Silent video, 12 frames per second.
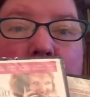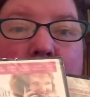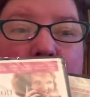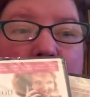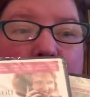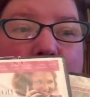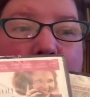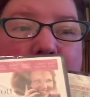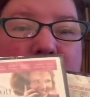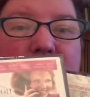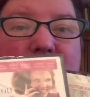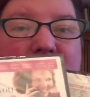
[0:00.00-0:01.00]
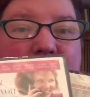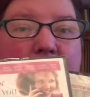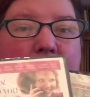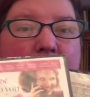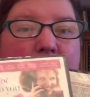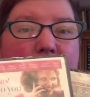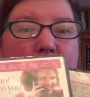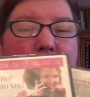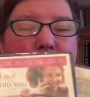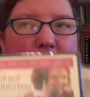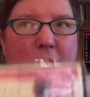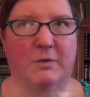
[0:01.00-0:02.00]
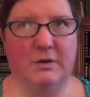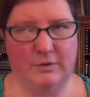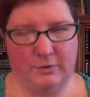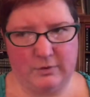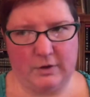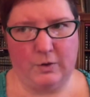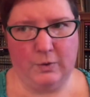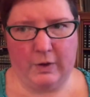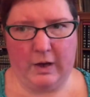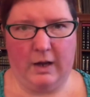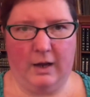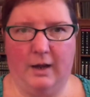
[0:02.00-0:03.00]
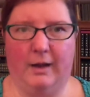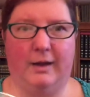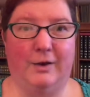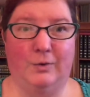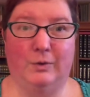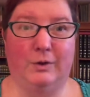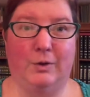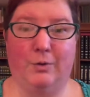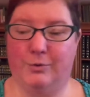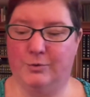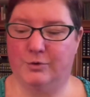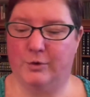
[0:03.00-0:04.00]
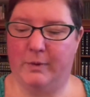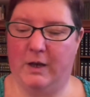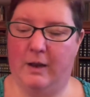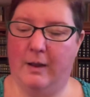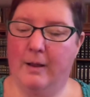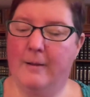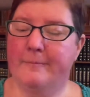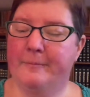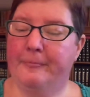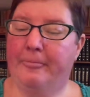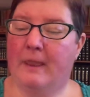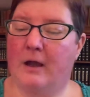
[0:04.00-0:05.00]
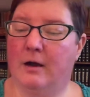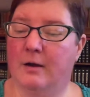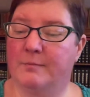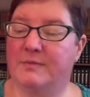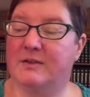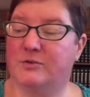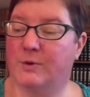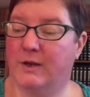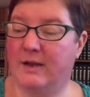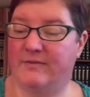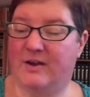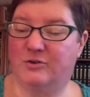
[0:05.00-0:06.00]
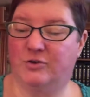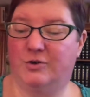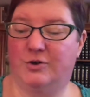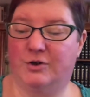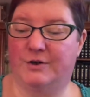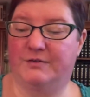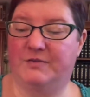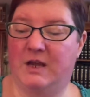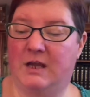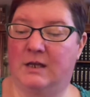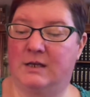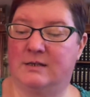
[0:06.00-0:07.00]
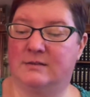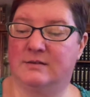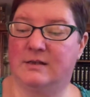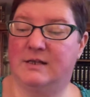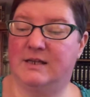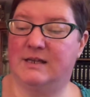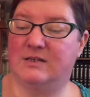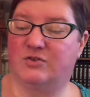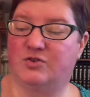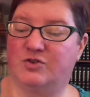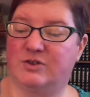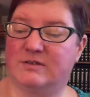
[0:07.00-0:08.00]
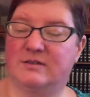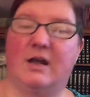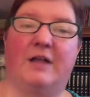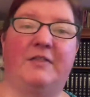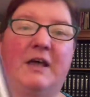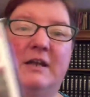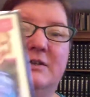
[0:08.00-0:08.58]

I actually stopped going through them because it was like, okay, I can only go through so many. This one I've actually heard of, and it's He's Just Not That